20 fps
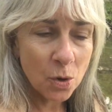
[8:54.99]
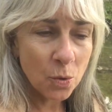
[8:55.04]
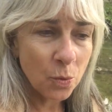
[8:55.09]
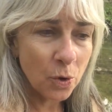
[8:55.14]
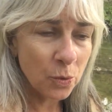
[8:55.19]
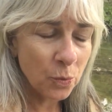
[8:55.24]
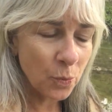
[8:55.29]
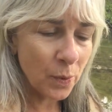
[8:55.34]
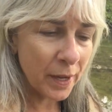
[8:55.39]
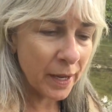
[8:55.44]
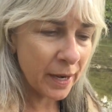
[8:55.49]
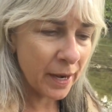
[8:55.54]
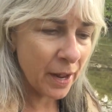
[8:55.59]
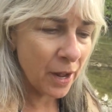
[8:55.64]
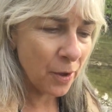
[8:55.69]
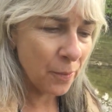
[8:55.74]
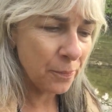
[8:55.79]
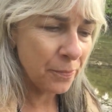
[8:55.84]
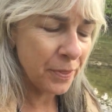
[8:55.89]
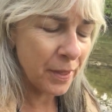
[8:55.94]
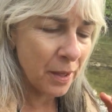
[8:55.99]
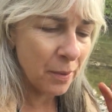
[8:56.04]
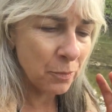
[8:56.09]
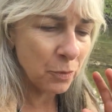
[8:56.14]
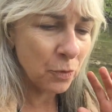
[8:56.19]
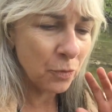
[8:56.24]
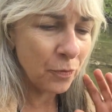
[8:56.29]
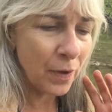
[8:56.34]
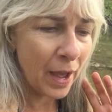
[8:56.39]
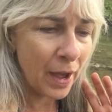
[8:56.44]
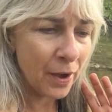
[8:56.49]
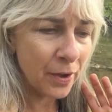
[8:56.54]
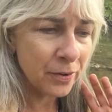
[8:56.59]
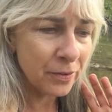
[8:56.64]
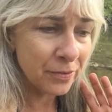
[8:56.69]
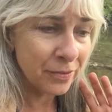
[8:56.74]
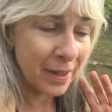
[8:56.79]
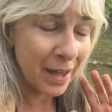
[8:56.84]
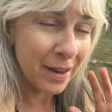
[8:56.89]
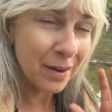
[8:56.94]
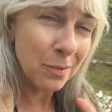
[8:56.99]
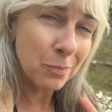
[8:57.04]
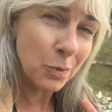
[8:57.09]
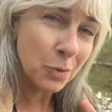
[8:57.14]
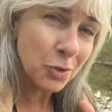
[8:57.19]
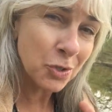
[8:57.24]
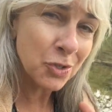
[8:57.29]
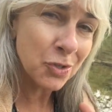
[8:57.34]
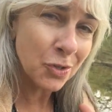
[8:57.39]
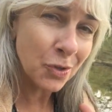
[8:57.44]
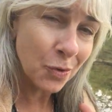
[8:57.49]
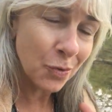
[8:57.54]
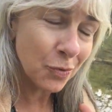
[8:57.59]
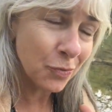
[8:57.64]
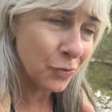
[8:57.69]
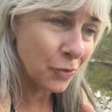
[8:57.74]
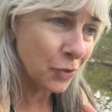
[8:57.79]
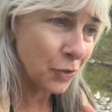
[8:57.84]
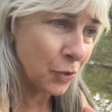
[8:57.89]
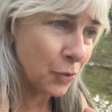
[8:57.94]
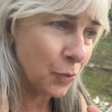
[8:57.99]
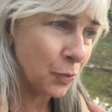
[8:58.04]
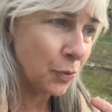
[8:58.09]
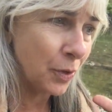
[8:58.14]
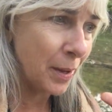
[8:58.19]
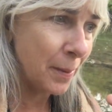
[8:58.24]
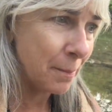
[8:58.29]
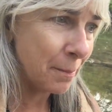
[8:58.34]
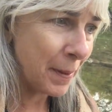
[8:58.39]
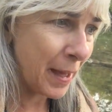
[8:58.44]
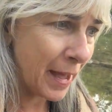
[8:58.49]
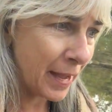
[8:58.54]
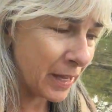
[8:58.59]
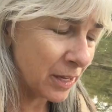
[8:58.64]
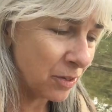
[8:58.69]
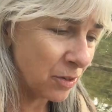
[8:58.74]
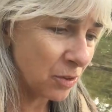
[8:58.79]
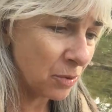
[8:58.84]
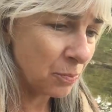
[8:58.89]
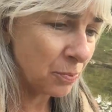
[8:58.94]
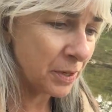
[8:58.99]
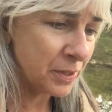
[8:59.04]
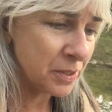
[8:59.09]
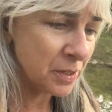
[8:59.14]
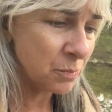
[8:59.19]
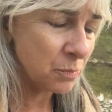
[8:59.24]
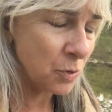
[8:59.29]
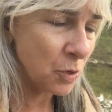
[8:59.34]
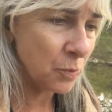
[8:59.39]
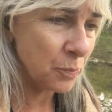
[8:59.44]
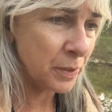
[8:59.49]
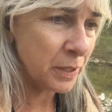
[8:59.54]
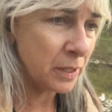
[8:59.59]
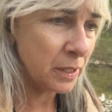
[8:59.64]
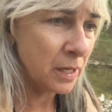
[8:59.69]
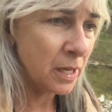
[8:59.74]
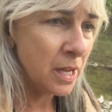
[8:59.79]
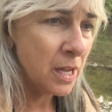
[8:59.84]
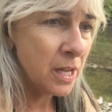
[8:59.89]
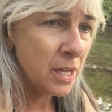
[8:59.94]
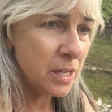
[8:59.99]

one way to help them move out of that emotional overload and back into the present moment